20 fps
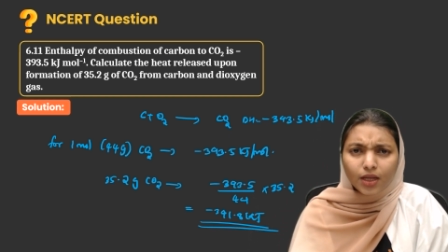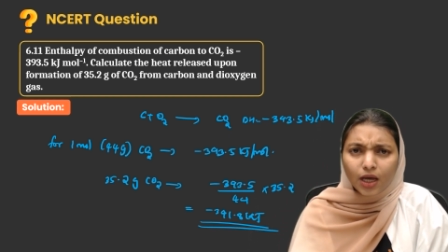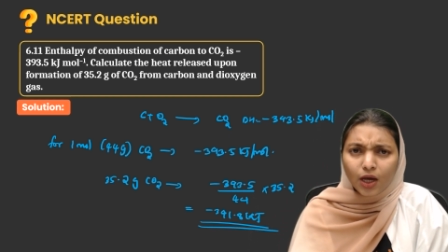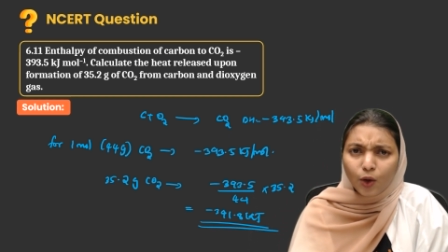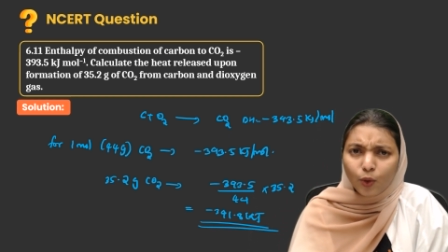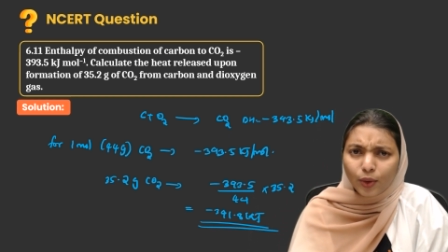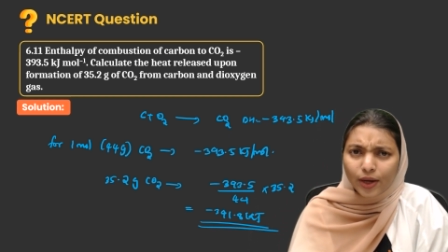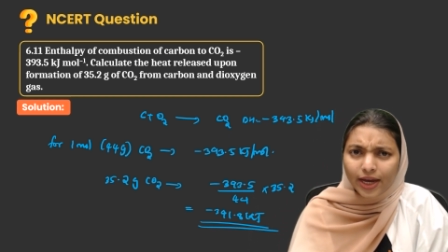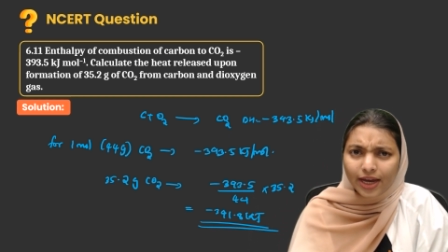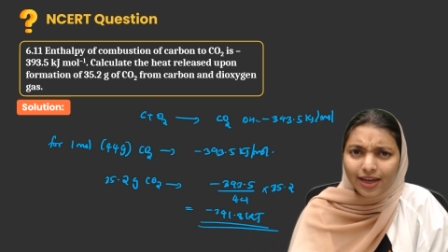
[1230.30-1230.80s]

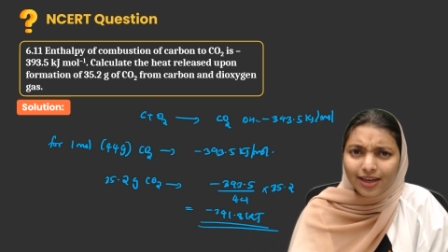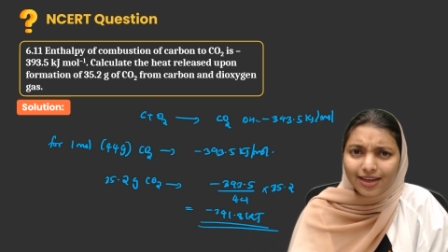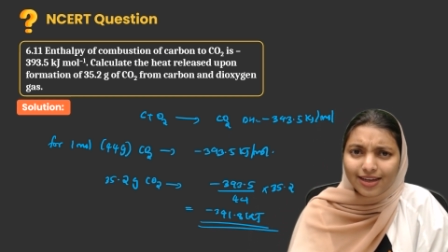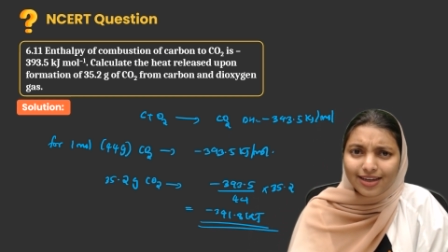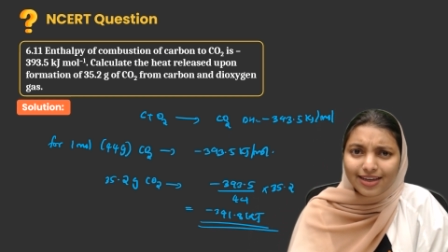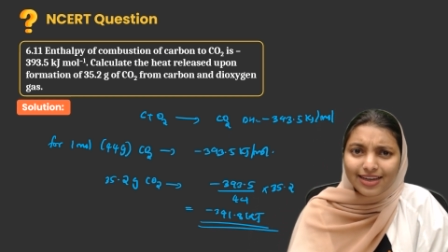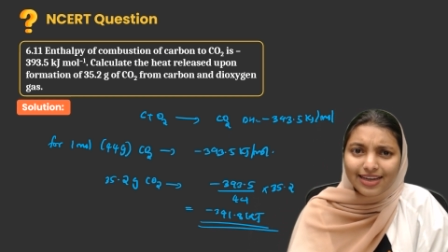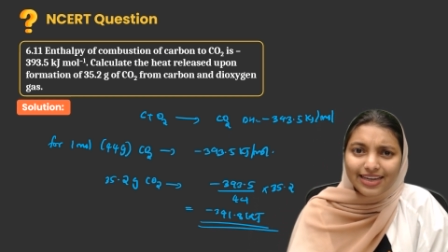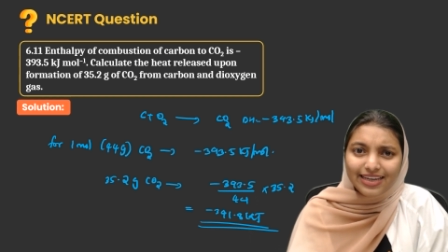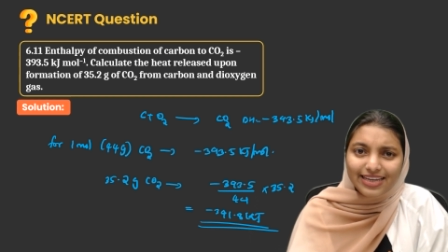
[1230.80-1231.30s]
Okay.
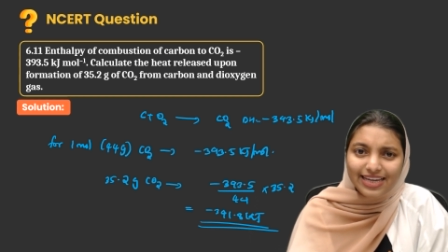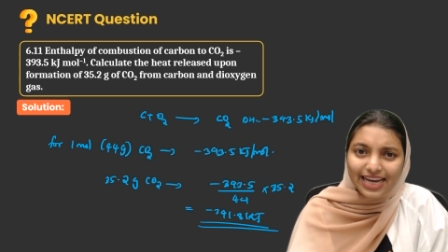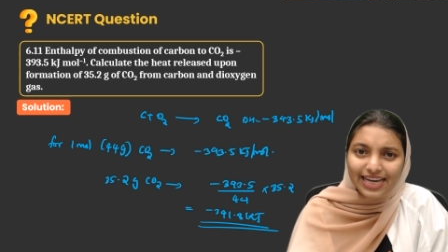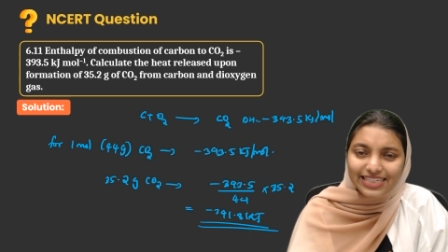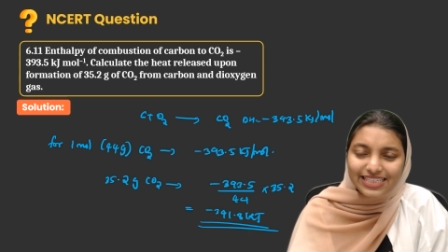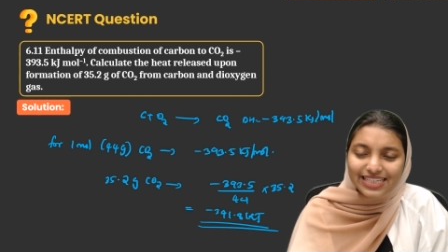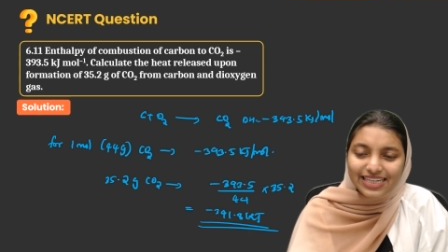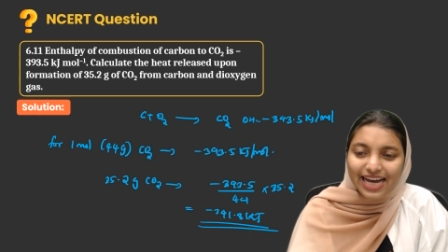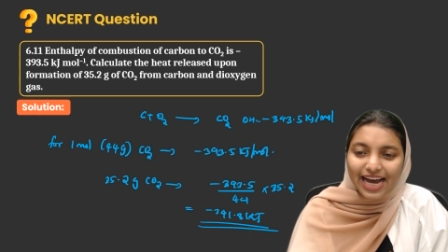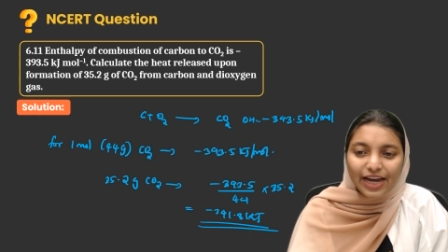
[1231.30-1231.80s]

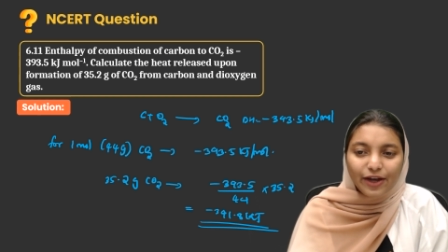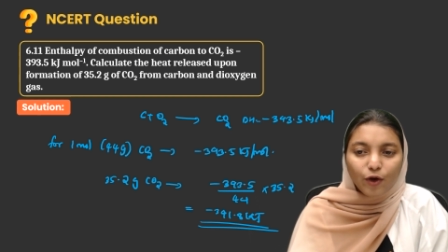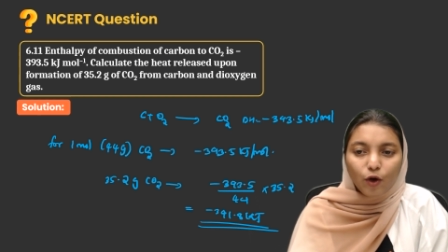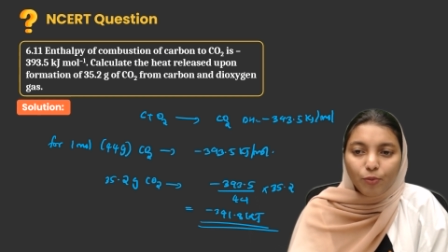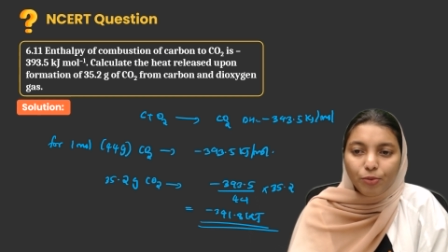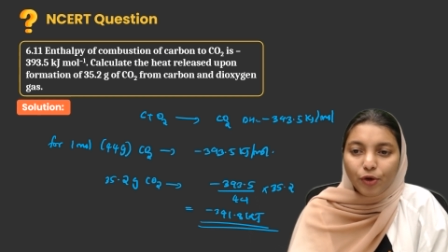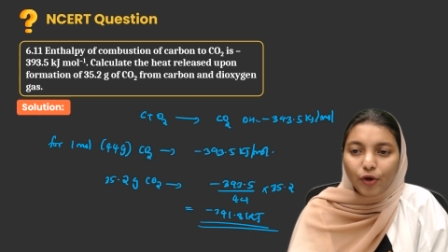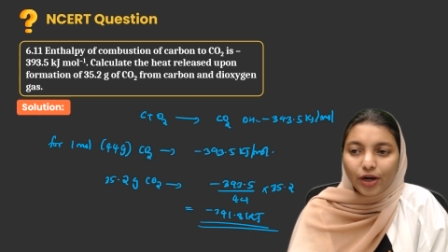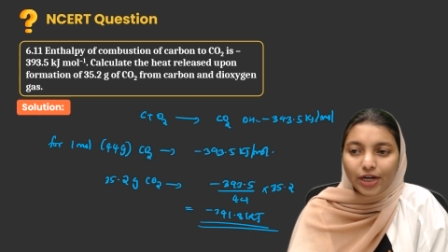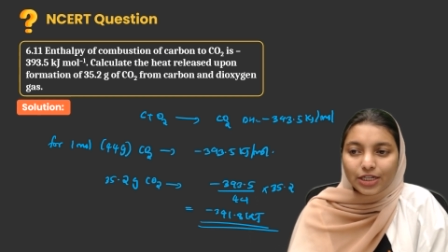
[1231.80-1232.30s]
Yes, I
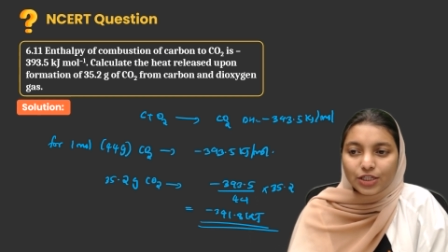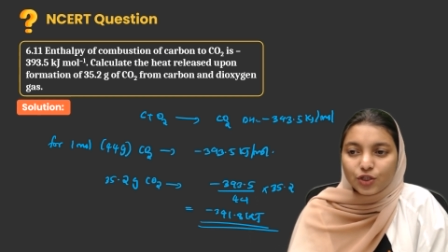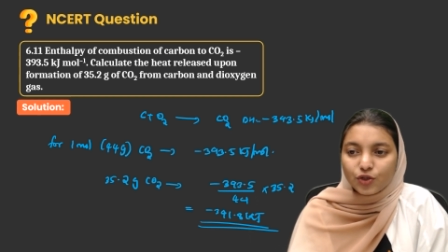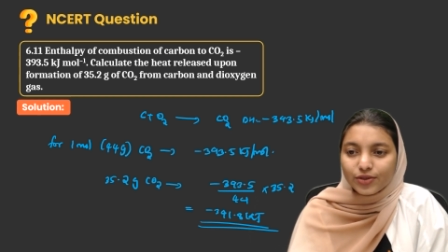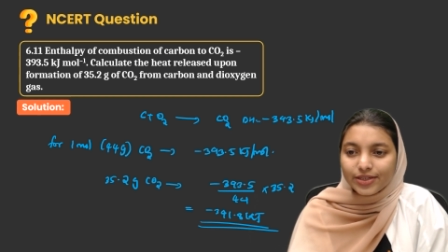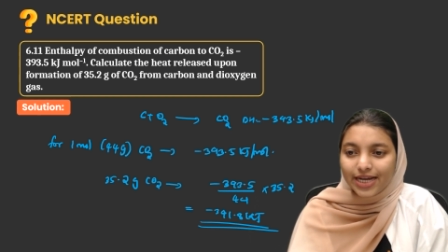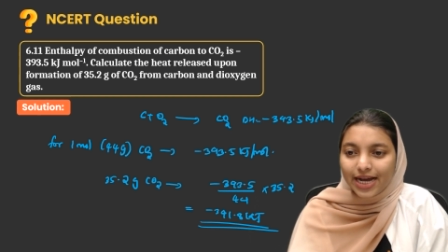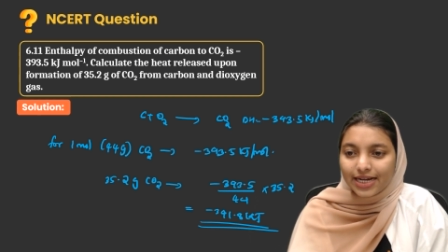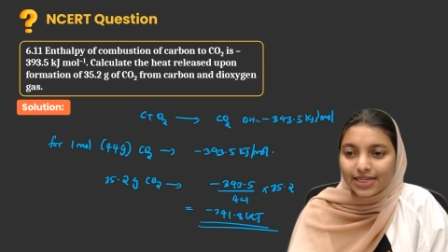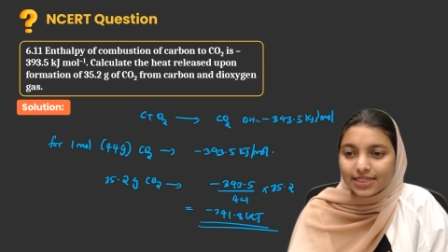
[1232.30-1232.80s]
hope you
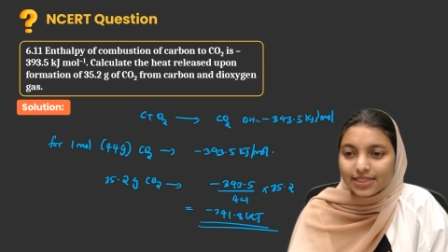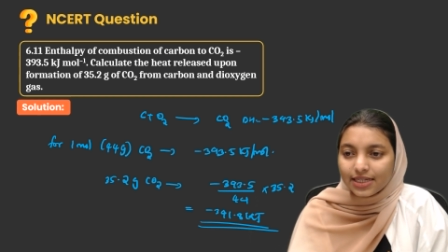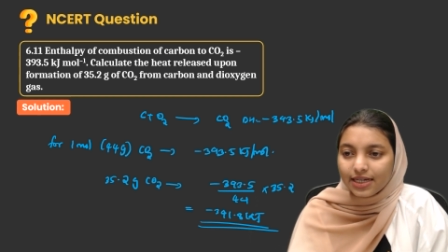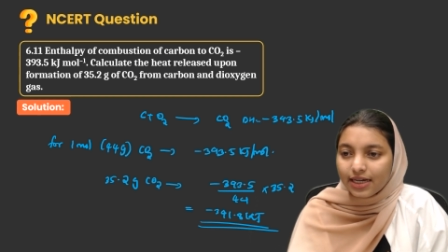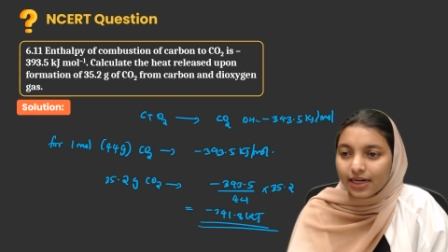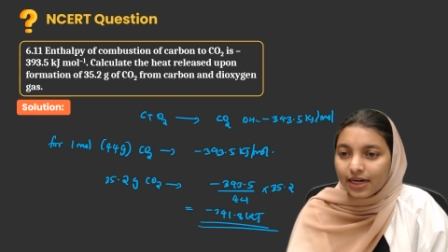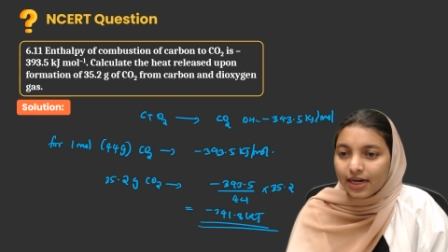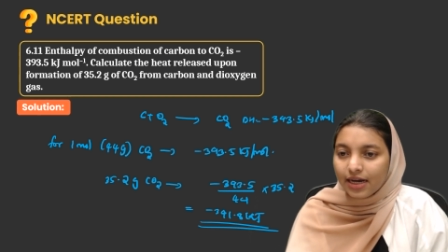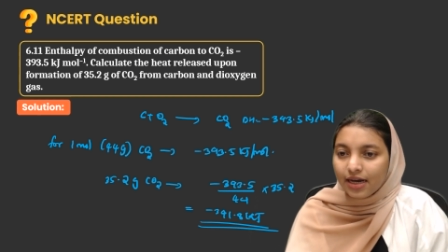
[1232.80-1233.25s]
understood the answer.